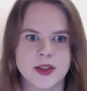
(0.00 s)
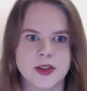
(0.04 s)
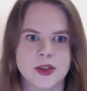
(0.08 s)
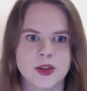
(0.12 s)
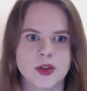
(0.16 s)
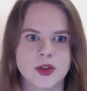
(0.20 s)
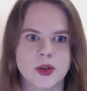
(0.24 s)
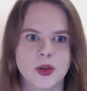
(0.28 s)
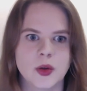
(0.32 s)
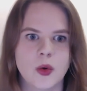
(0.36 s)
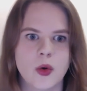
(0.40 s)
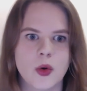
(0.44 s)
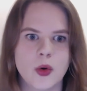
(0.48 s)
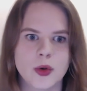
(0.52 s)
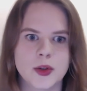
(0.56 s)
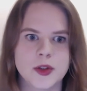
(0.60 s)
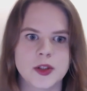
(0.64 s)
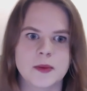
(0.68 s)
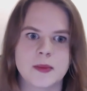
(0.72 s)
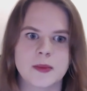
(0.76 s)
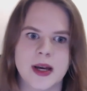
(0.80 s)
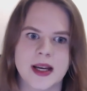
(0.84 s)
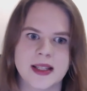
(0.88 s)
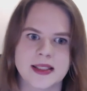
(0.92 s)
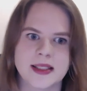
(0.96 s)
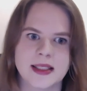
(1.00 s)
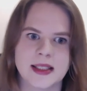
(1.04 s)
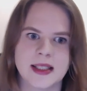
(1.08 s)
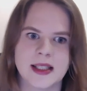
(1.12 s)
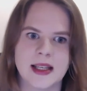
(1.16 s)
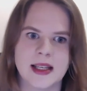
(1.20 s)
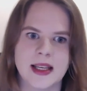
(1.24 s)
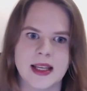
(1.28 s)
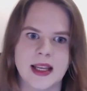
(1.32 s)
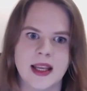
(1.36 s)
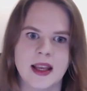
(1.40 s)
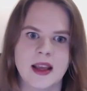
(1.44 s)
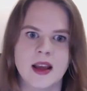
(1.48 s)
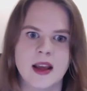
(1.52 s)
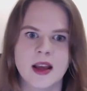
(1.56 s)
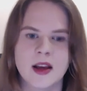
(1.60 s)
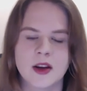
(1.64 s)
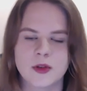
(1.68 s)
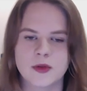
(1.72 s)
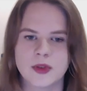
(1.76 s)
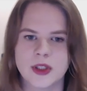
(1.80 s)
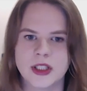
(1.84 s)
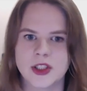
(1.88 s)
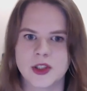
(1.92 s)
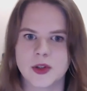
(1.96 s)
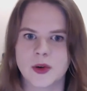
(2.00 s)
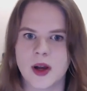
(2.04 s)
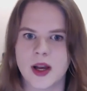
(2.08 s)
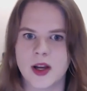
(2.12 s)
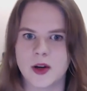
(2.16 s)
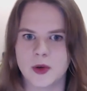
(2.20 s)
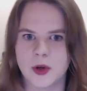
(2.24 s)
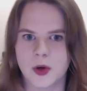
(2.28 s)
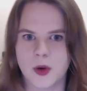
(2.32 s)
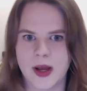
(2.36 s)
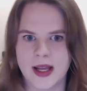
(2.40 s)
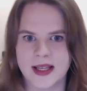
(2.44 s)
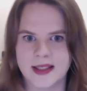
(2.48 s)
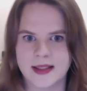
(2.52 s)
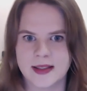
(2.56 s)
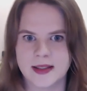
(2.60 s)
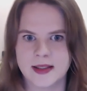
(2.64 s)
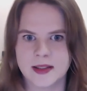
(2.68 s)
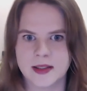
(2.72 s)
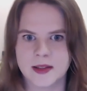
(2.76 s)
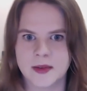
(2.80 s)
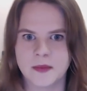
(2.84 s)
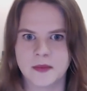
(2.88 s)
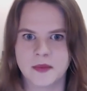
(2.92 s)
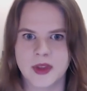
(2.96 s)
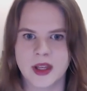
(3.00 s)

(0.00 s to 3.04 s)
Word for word: you to automatically retry requests.